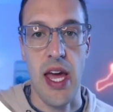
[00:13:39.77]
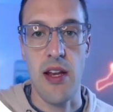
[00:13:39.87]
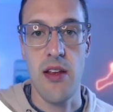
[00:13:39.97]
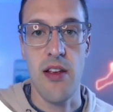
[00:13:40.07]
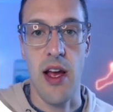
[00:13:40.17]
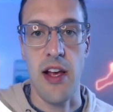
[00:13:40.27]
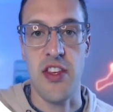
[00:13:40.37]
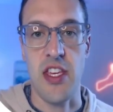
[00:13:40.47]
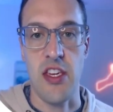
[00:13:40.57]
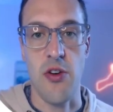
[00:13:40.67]
again, uh,
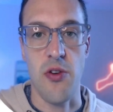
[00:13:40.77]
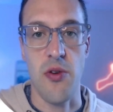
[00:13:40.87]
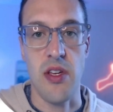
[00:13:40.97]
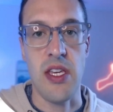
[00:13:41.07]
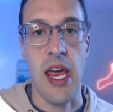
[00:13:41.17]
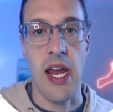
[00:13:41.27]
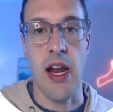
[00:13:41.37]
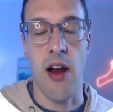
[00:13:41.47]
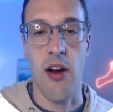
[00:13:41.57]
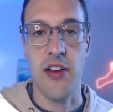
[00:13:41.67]
CEO
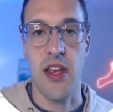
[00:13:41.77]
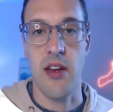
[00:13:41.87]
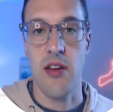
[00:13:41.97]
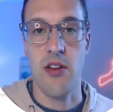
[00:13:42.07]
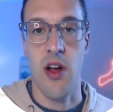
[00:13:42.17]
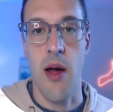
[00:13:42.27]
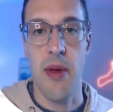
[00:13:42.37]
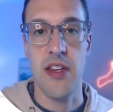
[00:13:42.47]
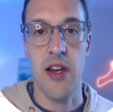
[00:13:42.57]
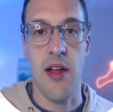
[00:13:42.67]
Gayn Erickson
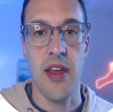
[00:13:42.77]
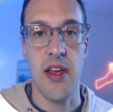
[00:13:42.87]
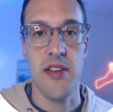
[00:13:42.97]
commented on